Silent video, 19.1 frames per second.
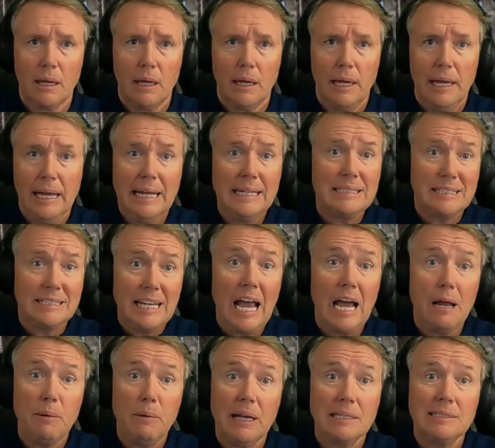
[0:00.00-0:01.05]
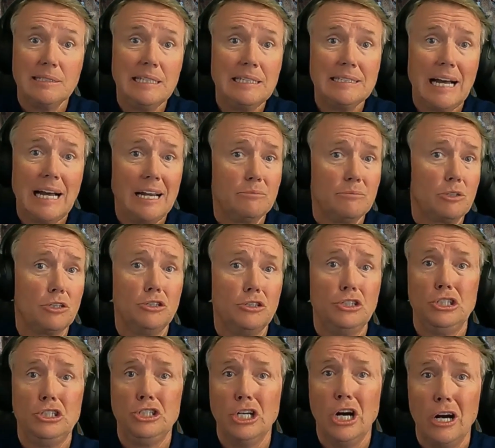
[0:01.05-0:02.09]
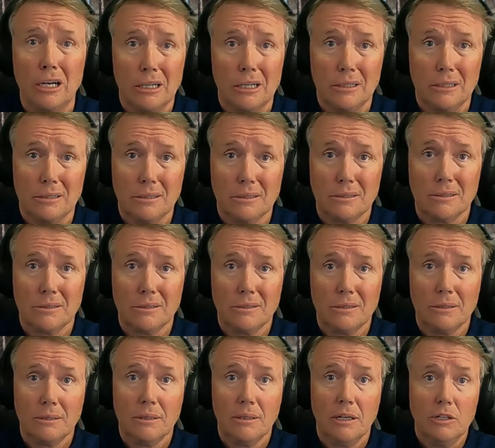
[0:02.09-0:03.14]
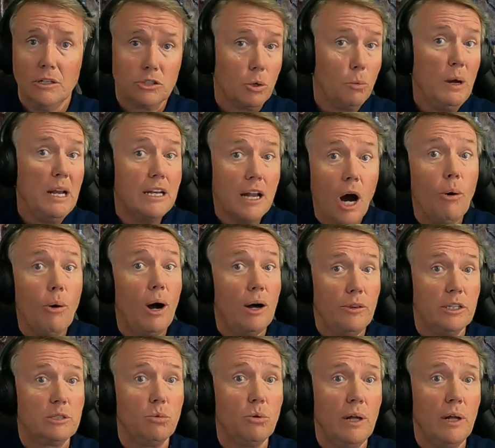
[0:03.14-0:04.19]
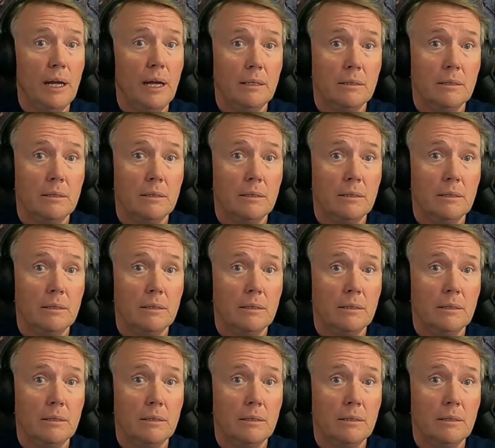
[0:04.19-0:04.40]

It's sad because these items are junk. So we know how this will end.